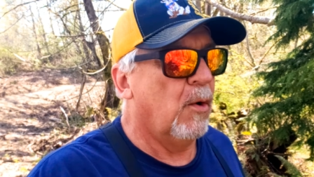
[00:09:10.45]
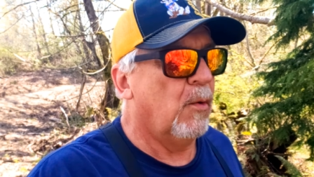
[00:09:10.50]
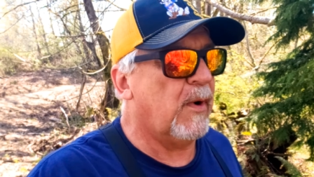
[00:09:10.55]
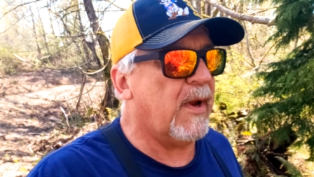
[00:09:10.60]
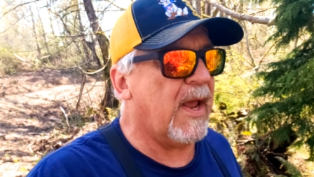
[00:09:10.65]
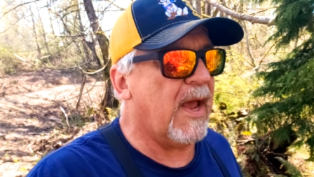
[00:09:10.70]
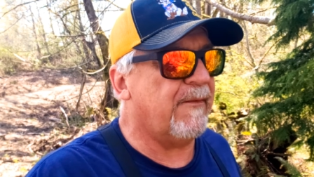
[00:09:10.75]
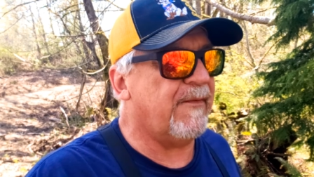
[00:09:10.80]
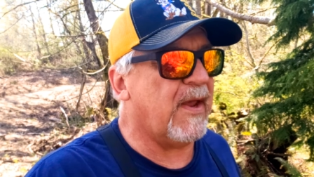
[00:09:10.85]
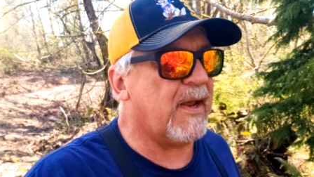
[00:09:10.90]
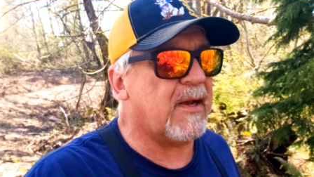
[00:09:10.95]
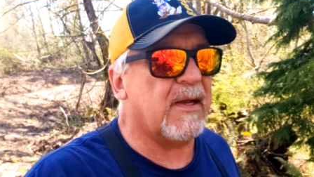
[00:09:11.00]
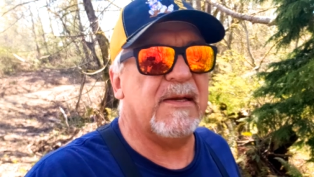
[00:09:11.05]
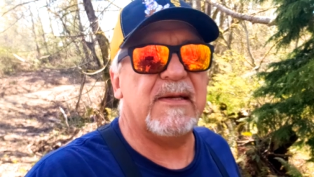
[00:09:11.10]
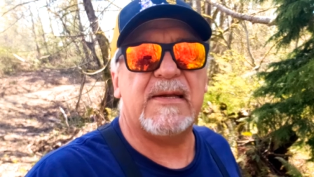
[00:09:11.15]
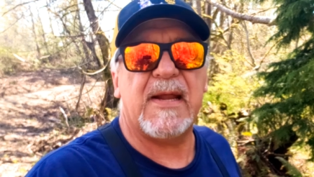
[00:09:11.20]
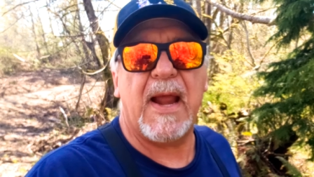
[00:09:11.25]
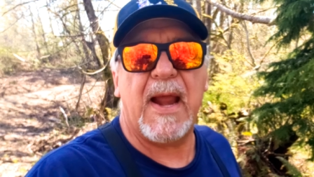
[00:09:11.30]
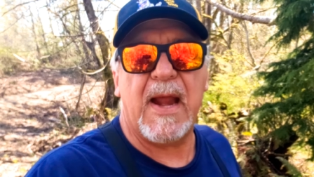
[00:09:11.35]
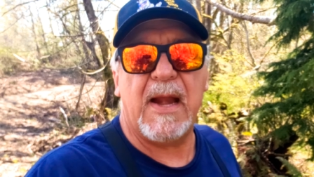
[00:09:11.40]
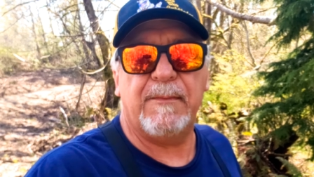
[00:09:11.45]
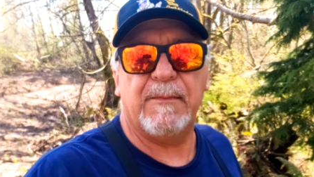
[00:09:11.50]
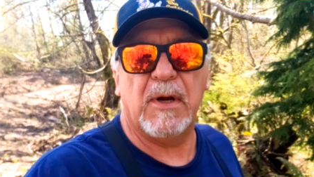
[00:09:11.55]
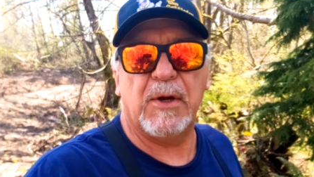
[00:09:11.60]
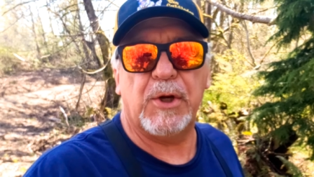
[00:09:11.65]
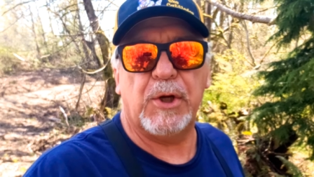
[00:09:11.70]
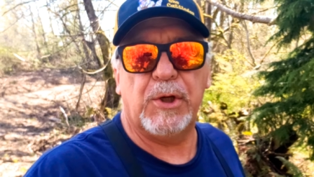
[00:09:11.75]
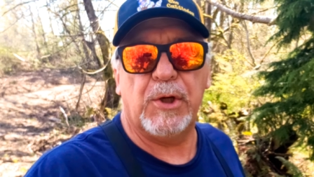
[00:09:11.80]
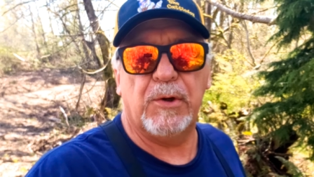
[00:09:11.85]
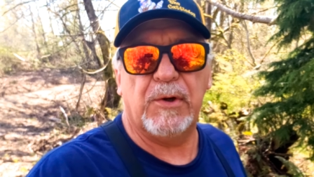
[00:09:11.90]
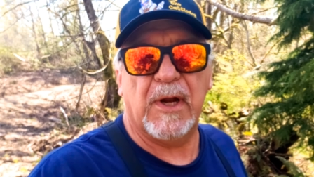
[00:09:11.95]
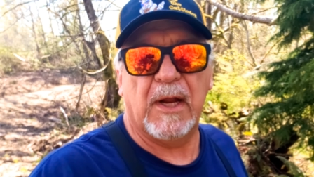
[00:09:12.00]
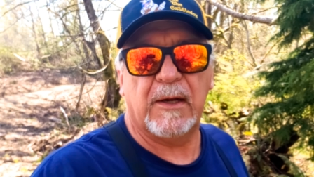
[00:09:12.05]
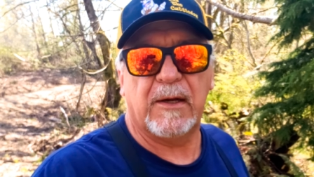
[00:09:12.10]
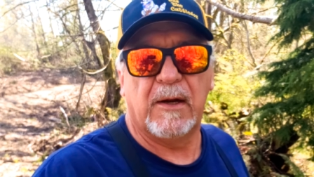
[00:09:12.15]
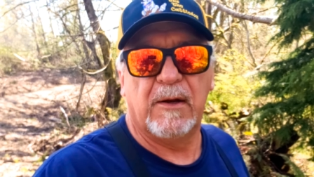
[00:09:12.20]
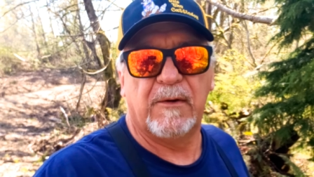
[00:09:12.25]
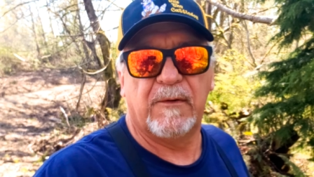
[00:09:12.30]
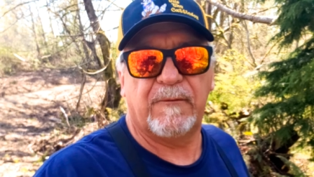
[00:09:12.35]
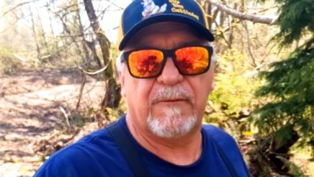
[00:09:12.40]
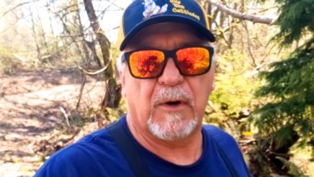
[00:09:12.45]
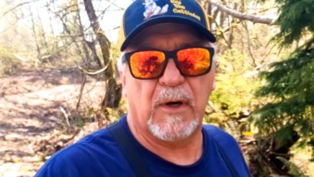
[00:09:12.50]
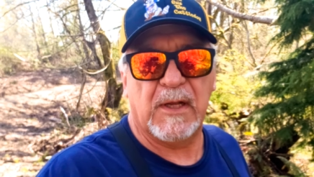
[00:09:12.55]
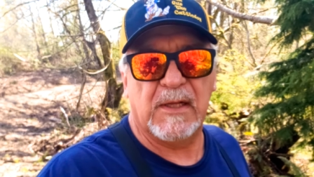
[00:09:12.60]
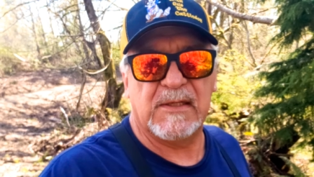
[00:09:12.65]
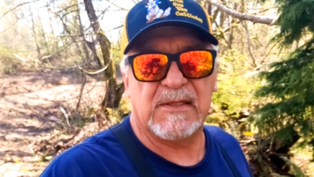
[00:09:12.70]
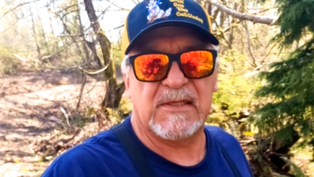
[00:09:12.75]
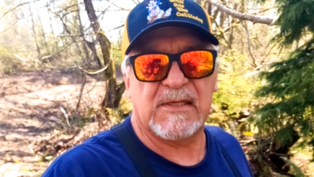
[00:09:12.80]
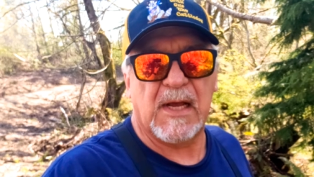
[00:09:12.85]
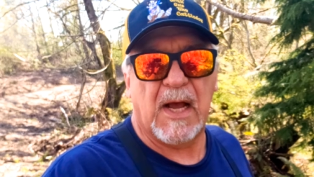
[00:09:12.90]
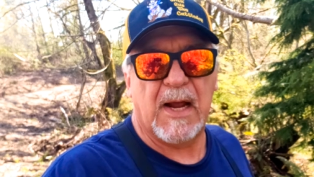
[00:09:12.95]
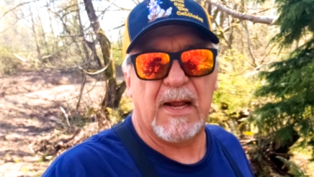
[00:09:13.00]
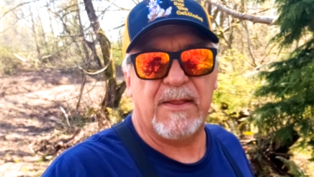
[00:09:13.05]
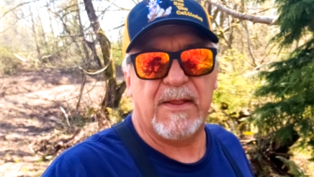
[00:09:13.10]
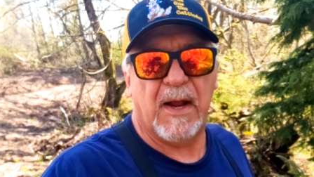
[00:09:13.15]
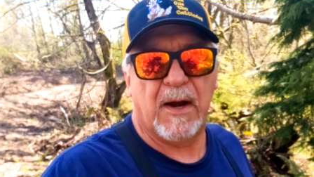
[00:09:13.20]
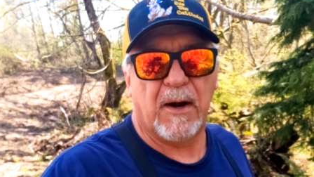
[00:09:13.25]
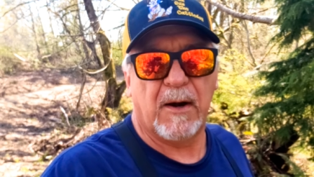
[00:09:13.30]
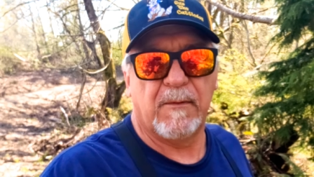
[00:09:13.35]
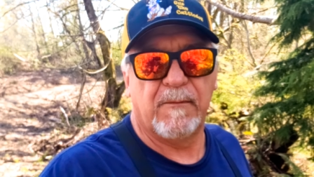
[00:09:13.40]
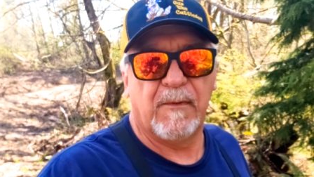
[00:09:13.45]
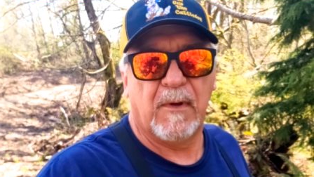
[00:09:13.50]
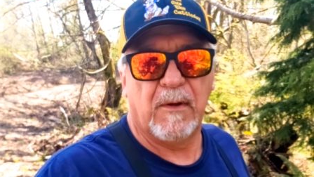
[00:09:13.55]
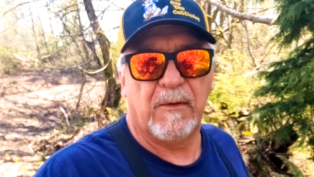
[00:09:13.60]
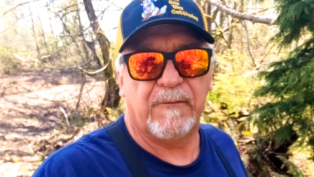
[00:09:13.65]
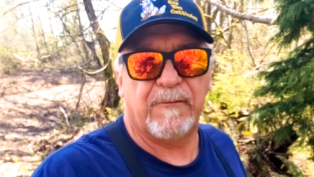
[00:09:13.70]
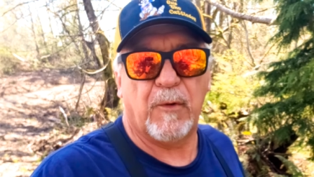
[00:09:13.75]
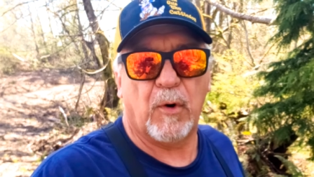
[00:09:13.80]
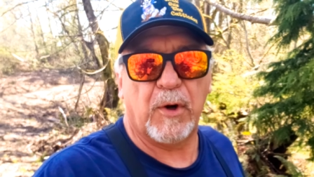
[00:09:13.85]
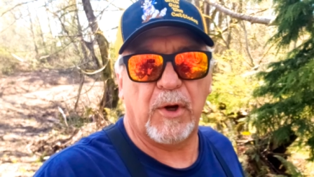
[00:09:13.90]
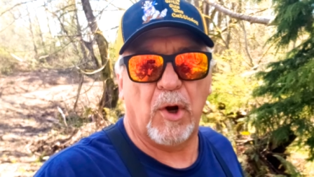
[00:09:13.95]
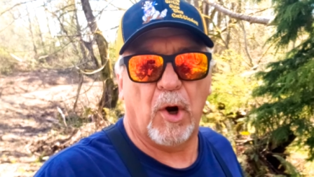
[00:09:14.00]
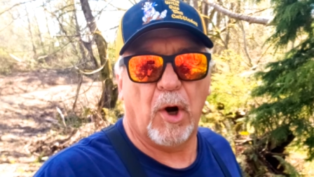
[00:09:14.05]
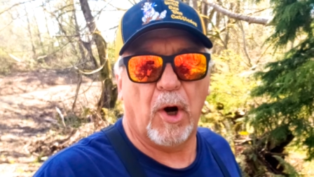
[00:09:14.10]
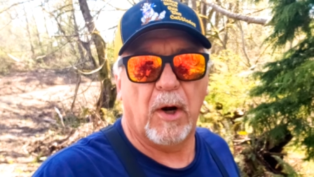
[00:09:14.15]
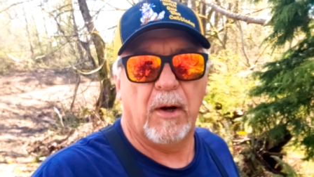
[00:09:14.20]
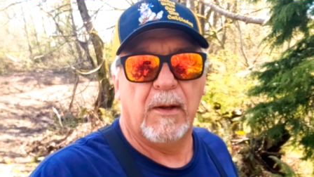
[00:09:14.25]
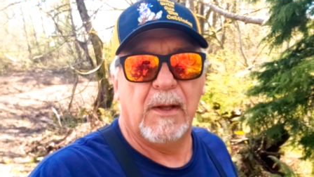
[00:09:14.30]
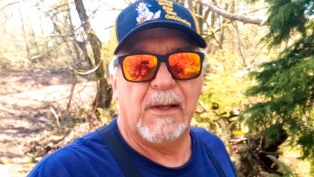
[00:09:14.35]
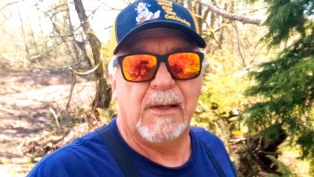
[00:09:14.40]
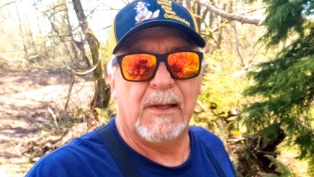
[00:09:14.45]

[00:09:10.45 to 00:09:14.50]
We have a containment unit for inside there for your